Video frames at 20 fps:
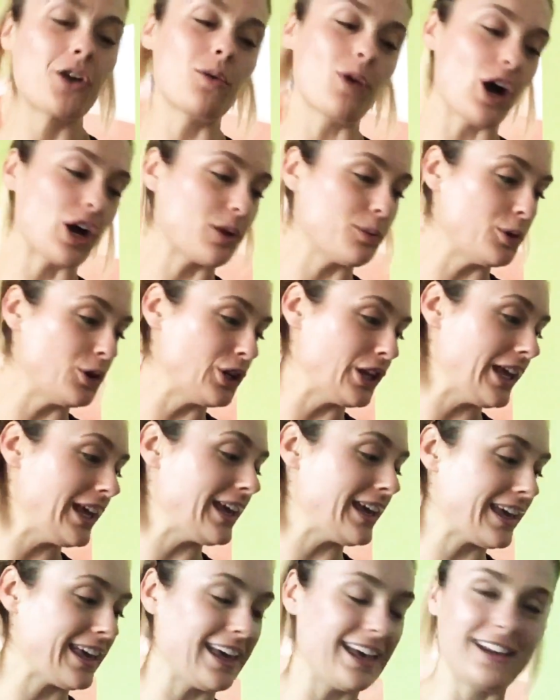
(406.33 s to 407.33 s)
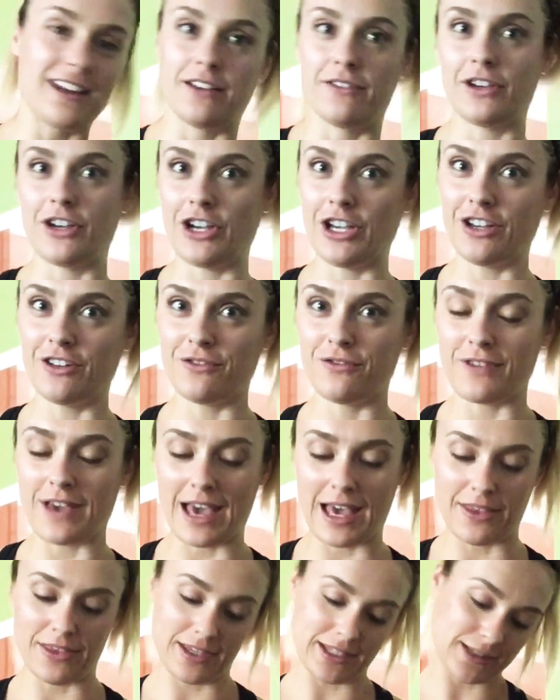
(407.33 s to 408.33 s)
Guacamole, again, a very good
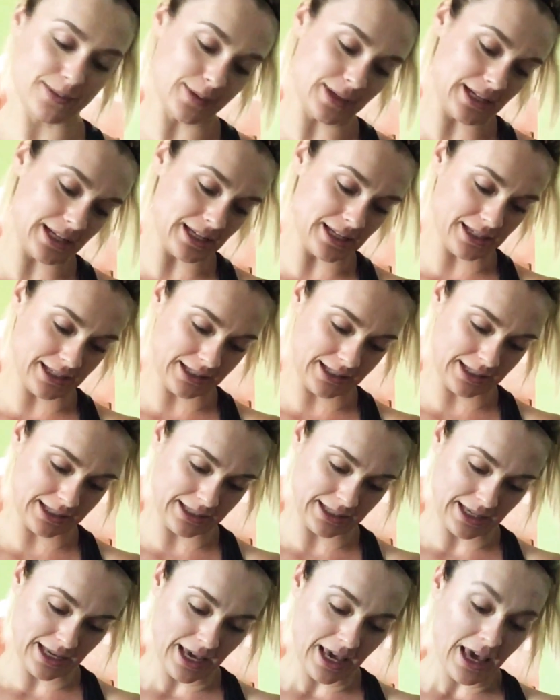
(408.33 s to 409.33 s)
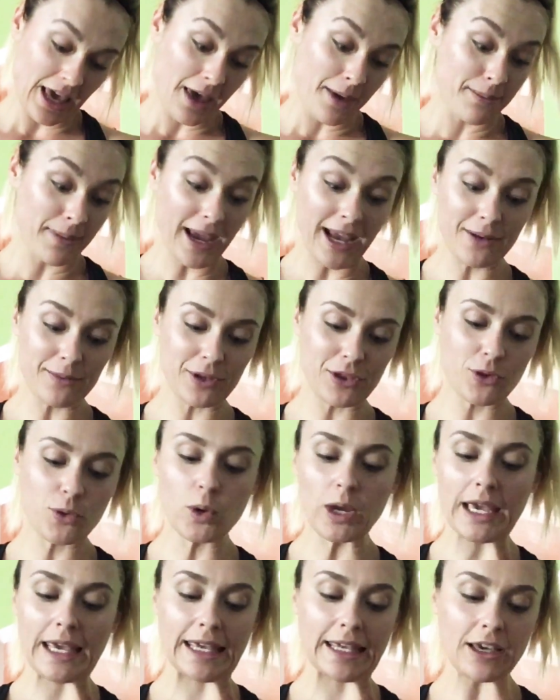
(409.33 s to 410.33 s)
fat. This one is made with
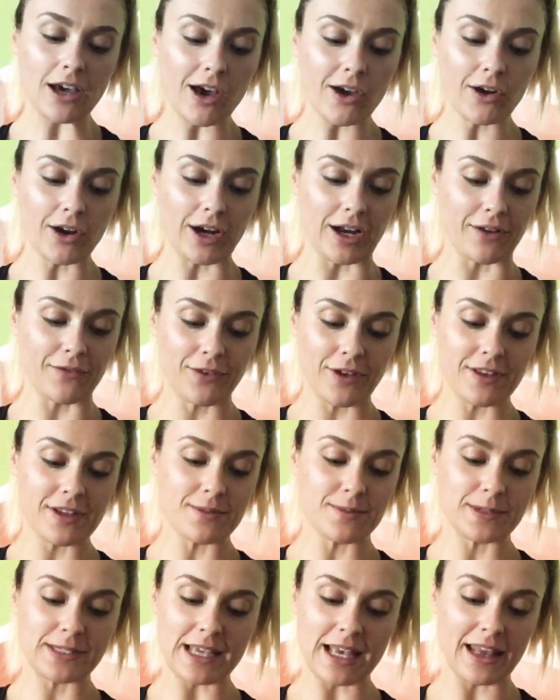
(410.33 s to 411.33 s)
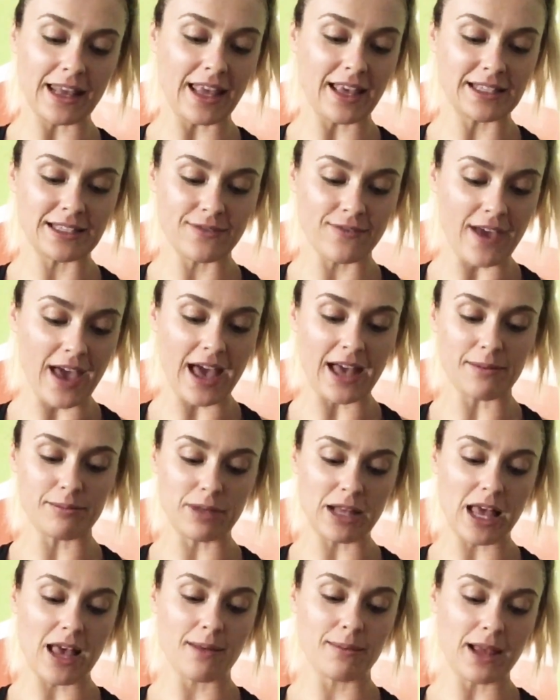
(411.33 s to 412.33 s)
Greek yogurt, 50% less fat,
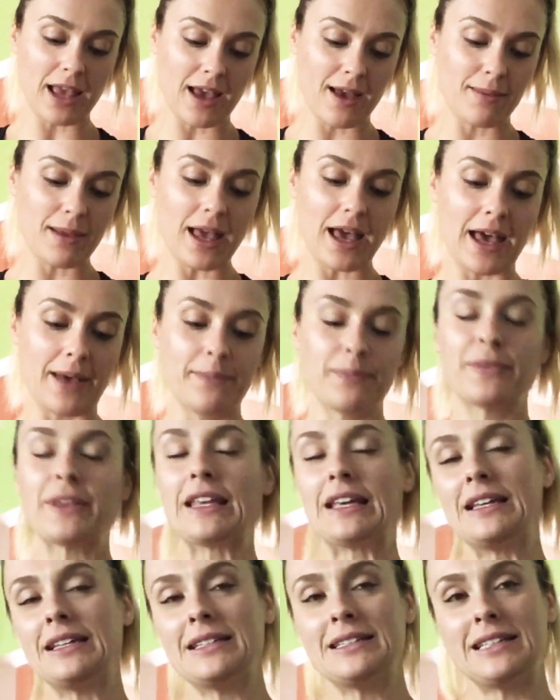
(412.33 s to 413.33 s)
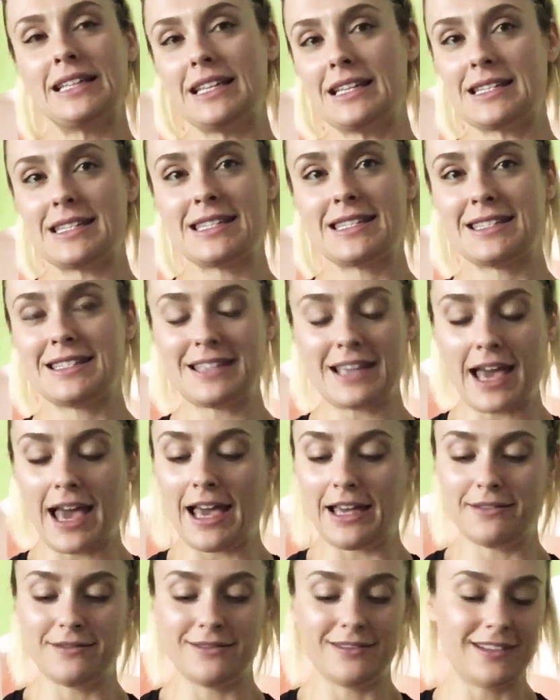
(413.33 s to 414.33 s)
blah, blah, blah. It's
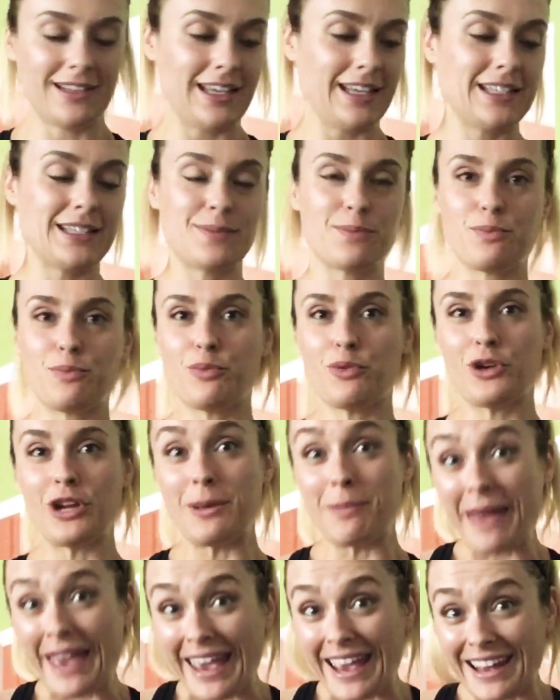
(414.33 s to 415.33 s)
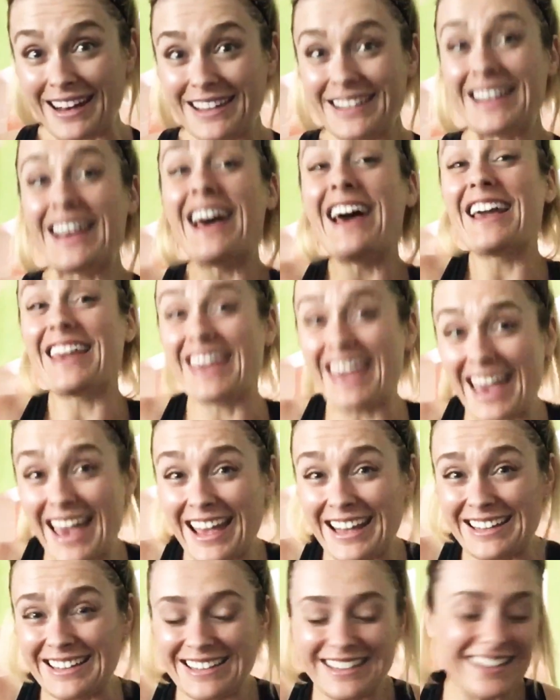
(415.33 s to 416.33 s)
pre-made.
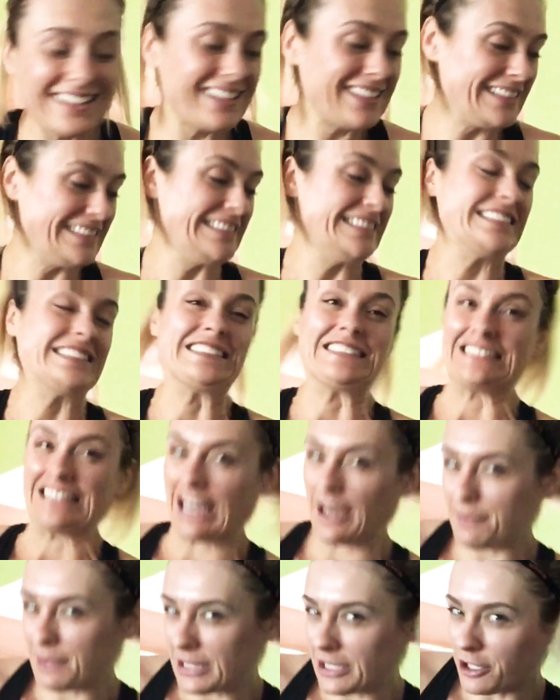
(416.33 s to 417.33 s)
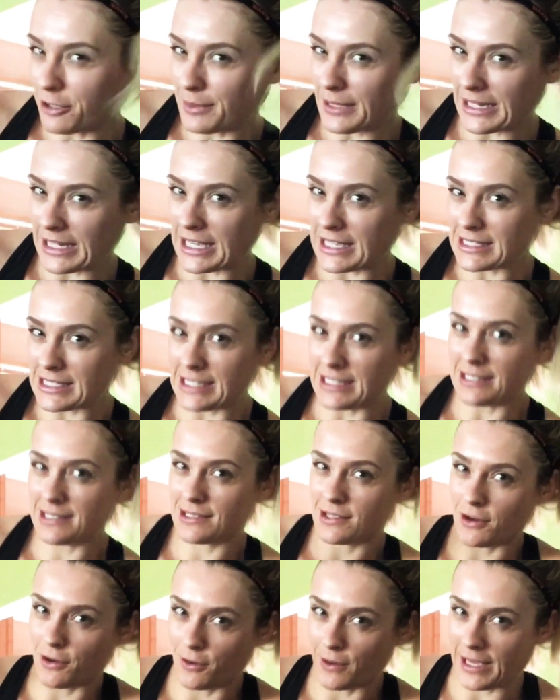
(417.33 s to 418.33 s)
Again, I'm a little bit lazy,
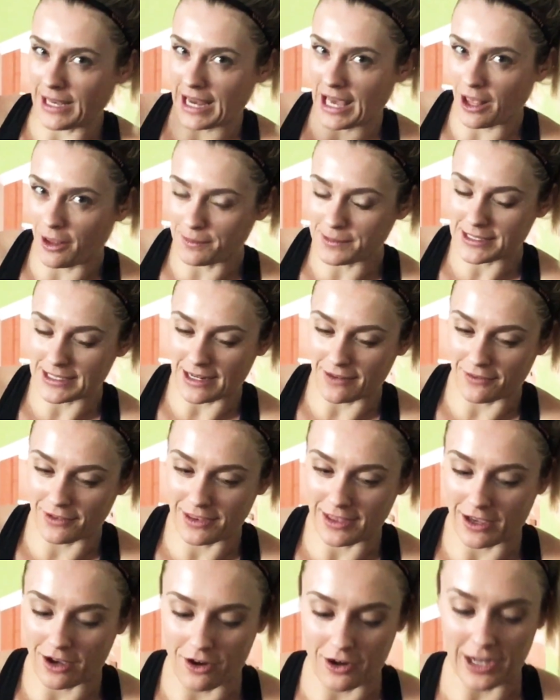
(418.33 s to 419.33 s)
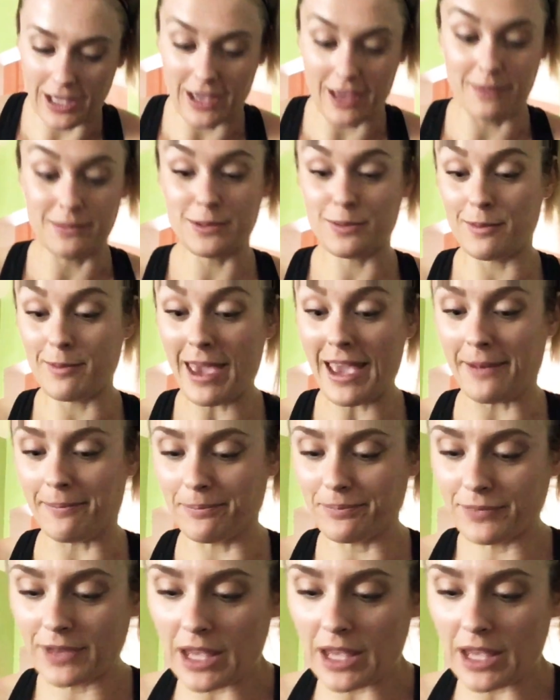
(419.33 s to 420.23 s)
so it helps that everything already comes pre-made.